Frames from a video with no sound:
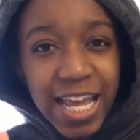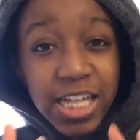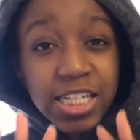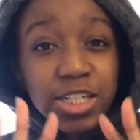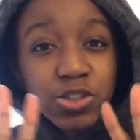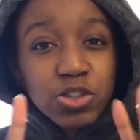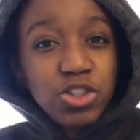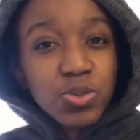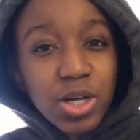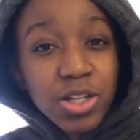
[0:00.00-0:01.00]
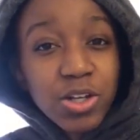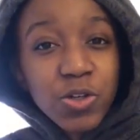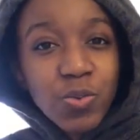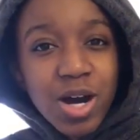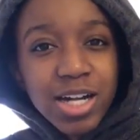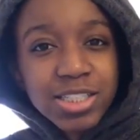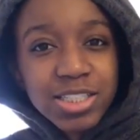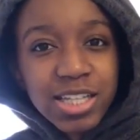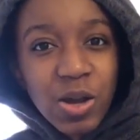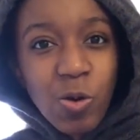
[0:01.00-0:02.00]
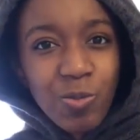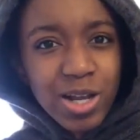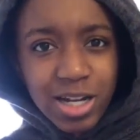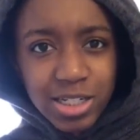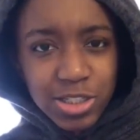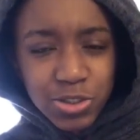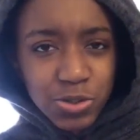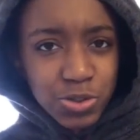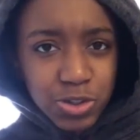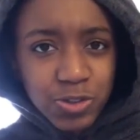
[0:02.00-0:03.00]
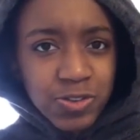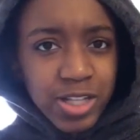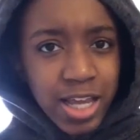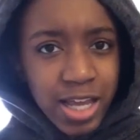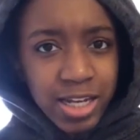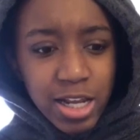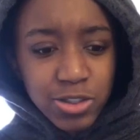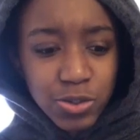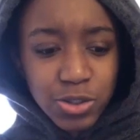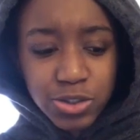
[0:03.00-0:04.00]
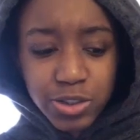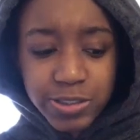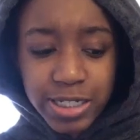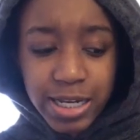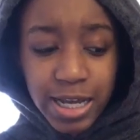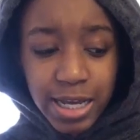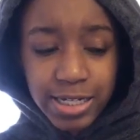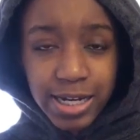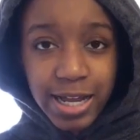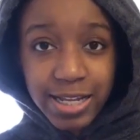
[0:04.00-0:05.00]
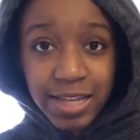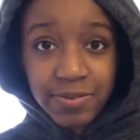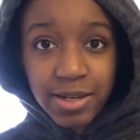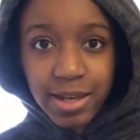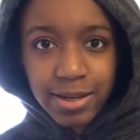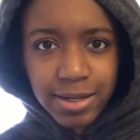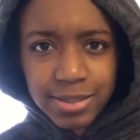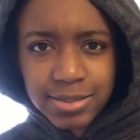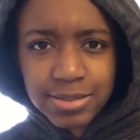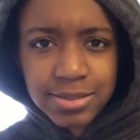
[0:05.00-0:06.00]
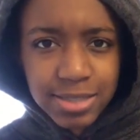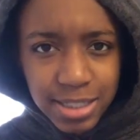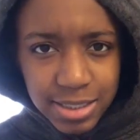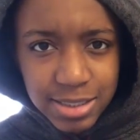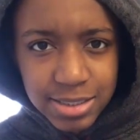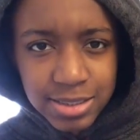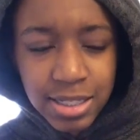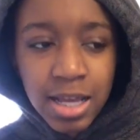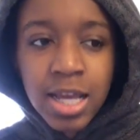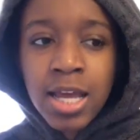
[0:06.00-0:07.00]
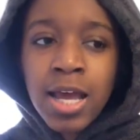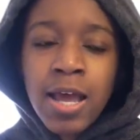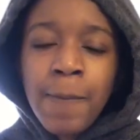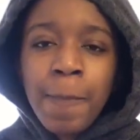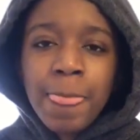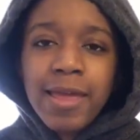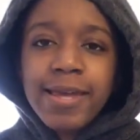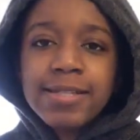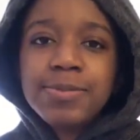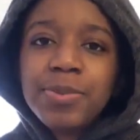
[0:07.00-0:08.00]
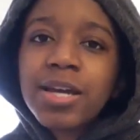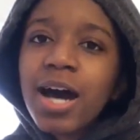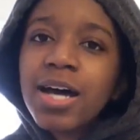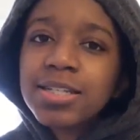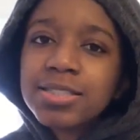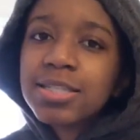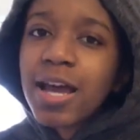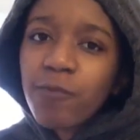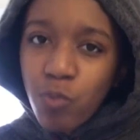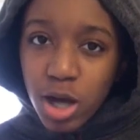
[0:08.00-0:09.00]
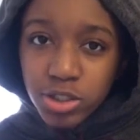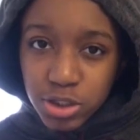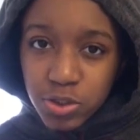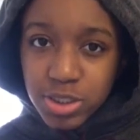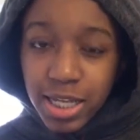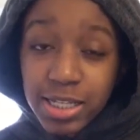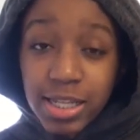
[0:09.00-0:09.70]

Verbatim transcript: and there's a show on there you watch and like, oh my god, that show deserves a 10, that show deserves a 9, and I gave it like a 6, it's because I watched those